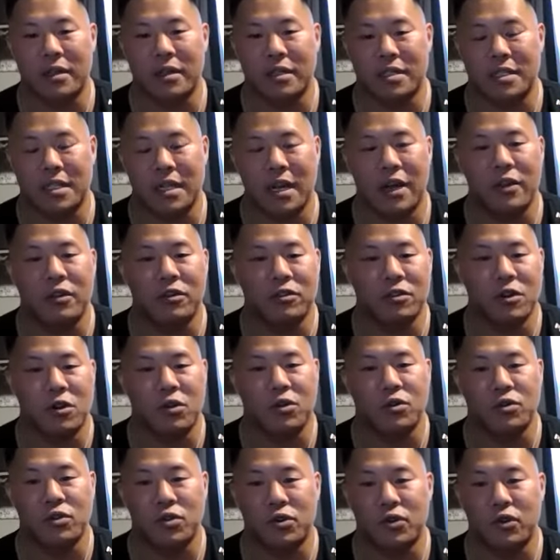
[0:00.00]
It's another
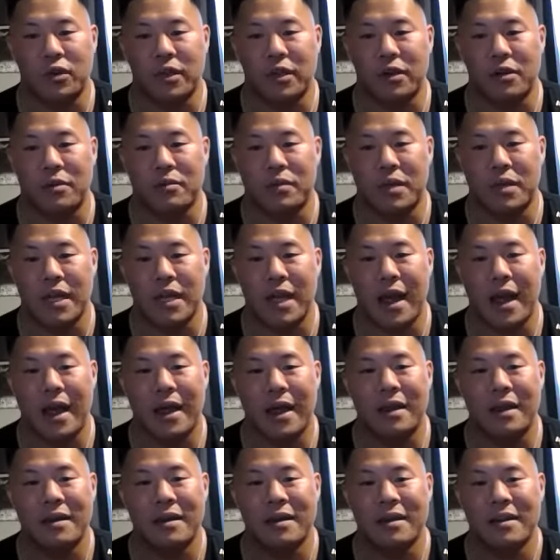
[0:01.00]
local school here in
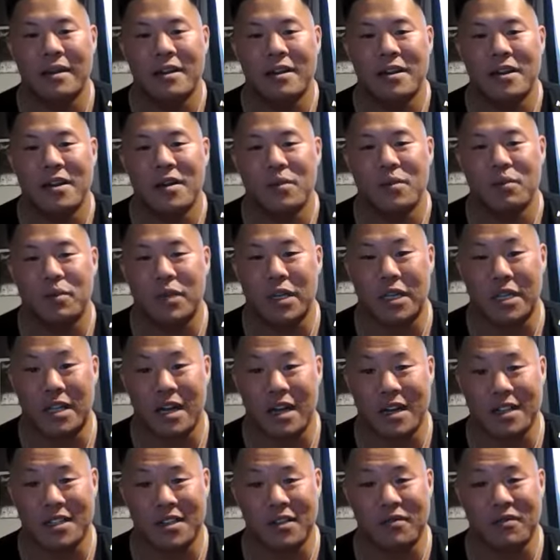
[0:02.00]
PA
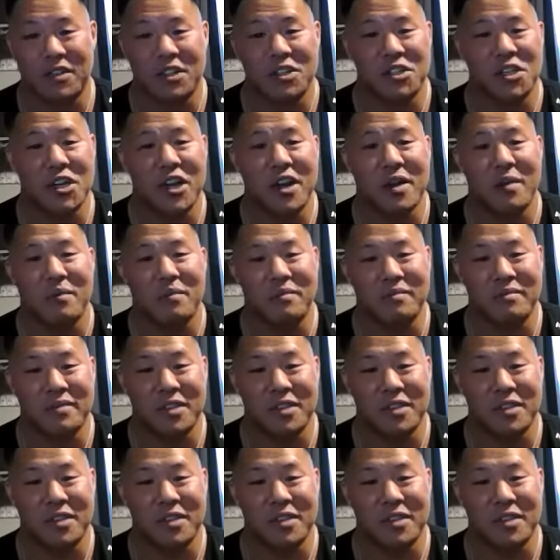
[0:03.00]
because of the gym.